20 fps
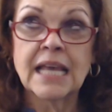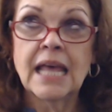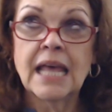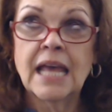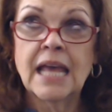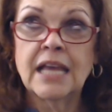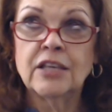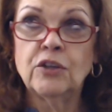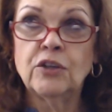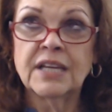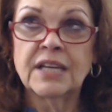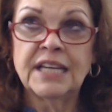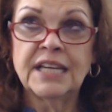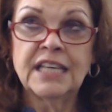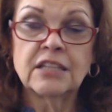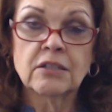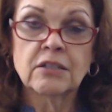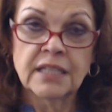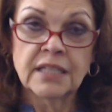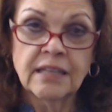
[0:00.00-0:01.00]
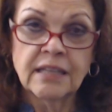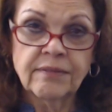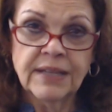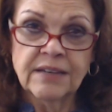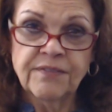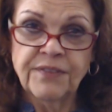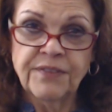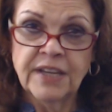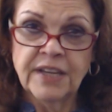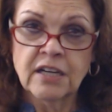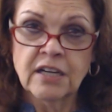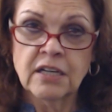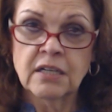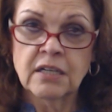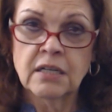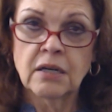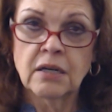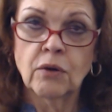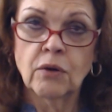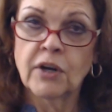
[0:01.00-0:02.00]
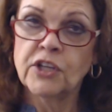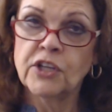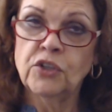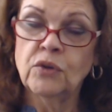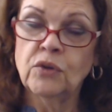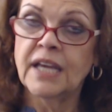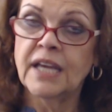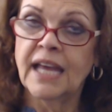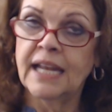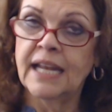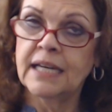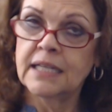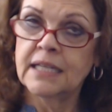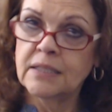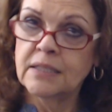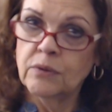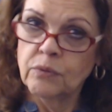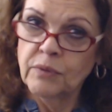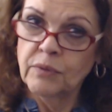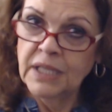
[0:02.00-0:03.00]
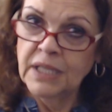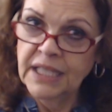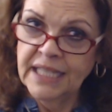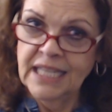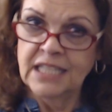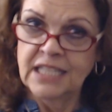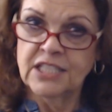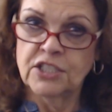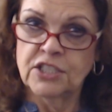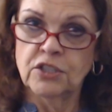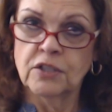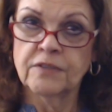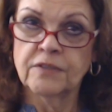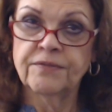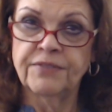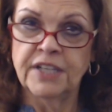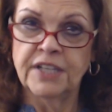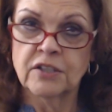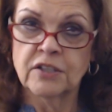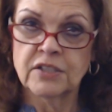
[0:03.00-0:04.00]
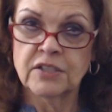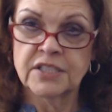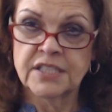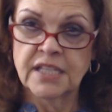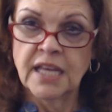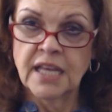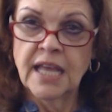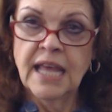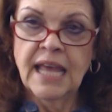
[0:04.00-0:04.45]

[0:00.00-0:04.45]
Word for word: you can either live in fear or you can release your fears.